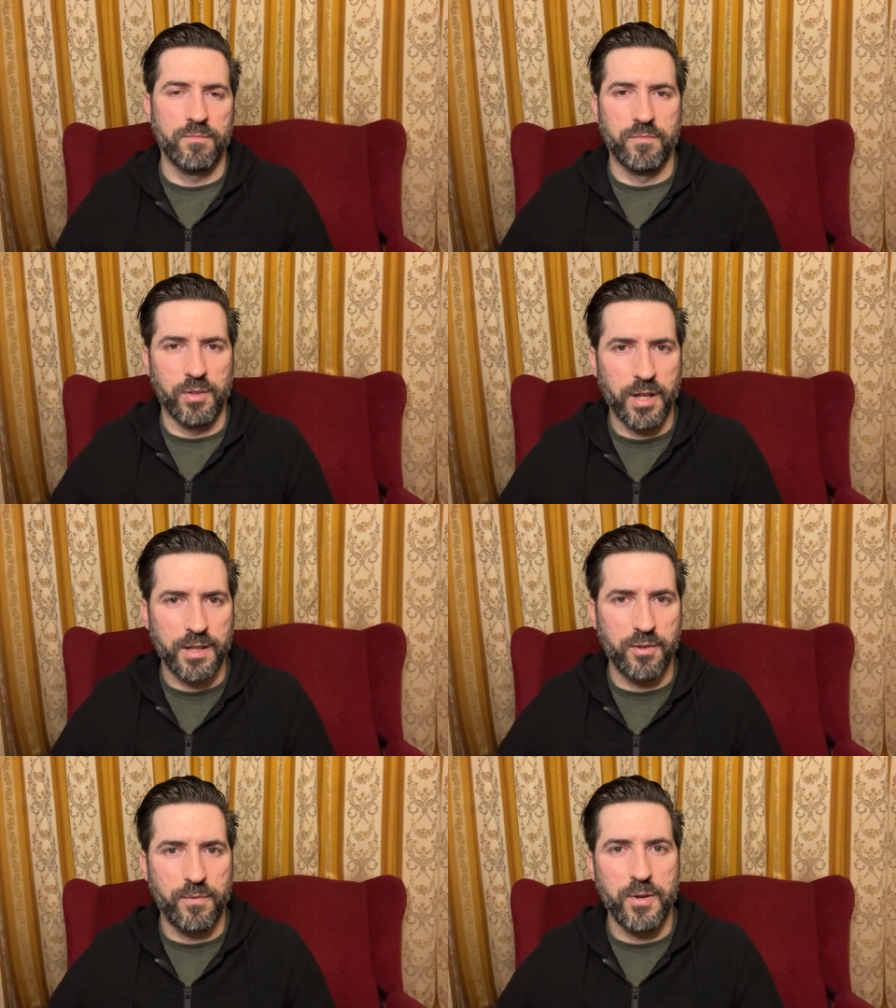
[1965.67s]
Like
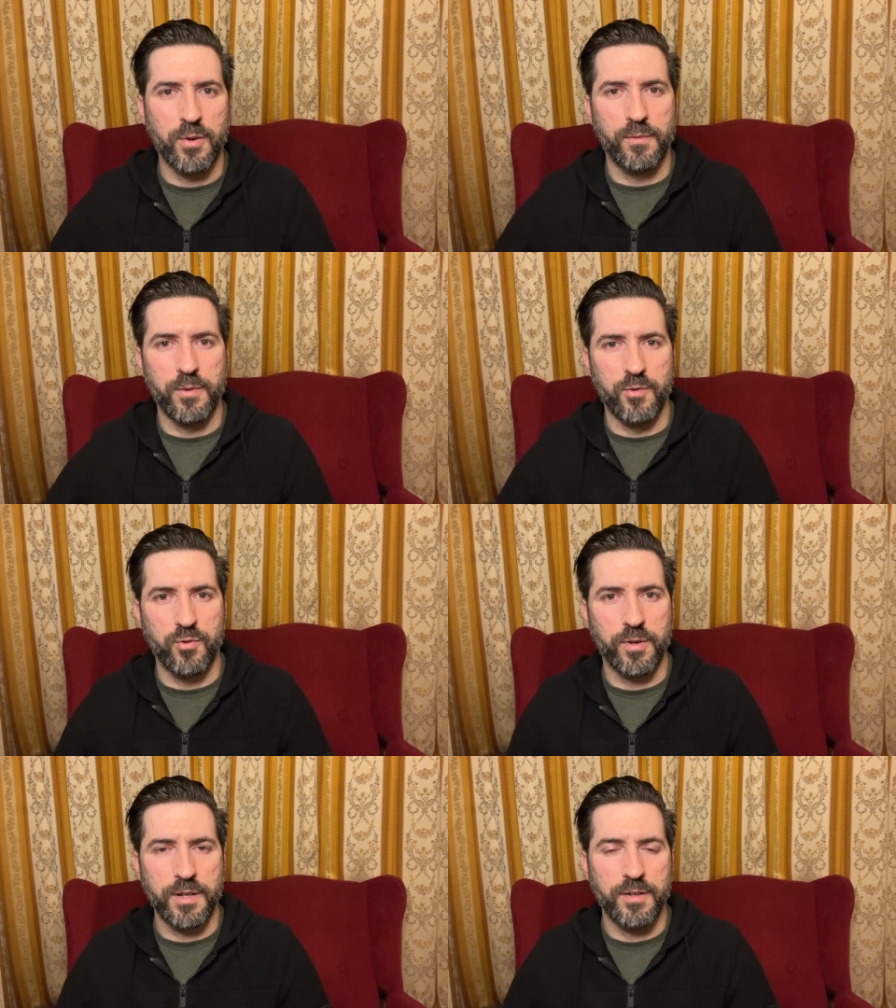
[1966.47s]
this video if you
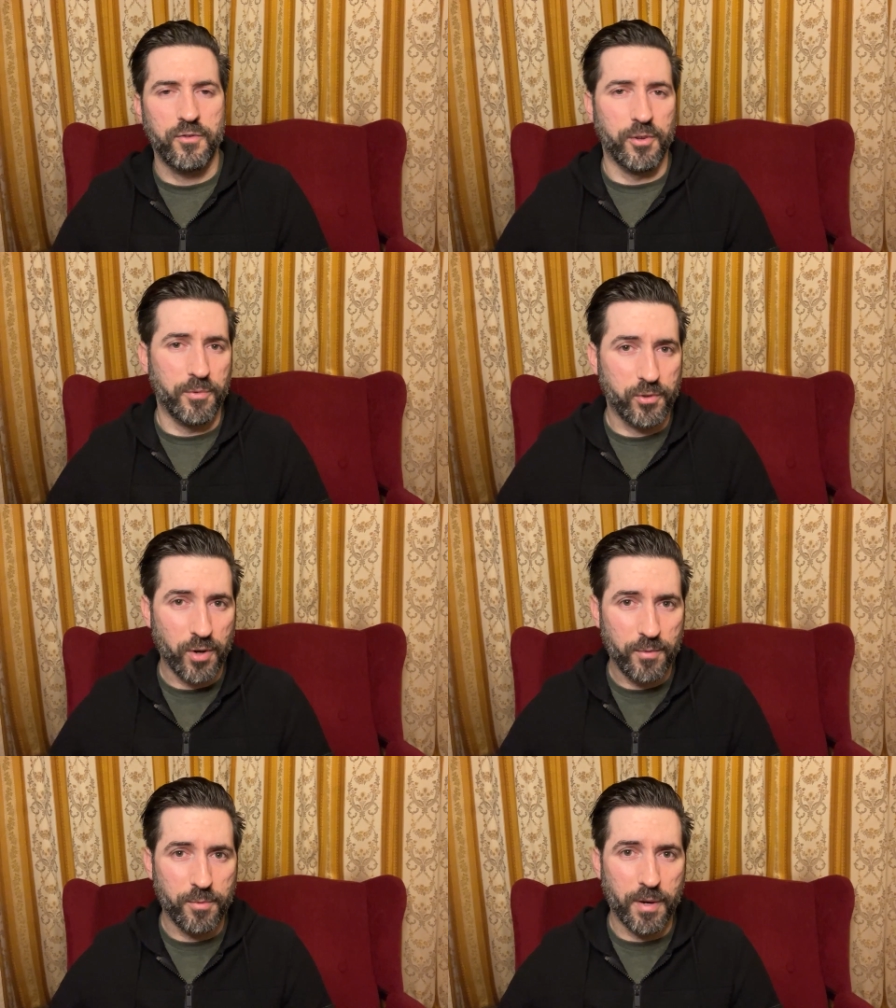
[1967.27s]
enjoyed it. Subscribe to